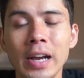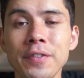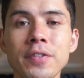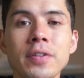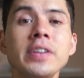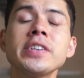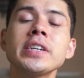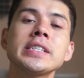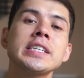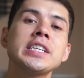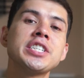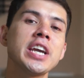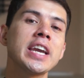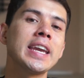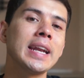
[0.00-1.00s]
And if you're interested in
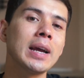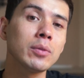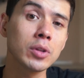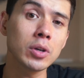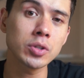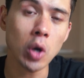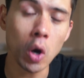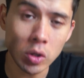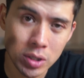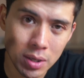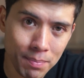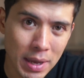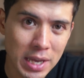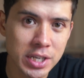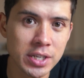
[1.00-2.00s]
checking out those
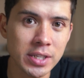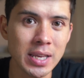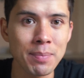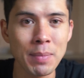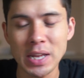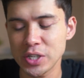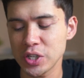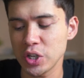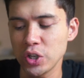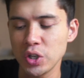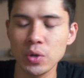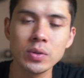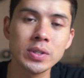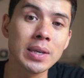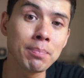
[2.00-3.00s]
automation reasons I mentioned
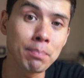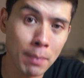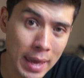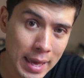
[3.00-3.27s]
using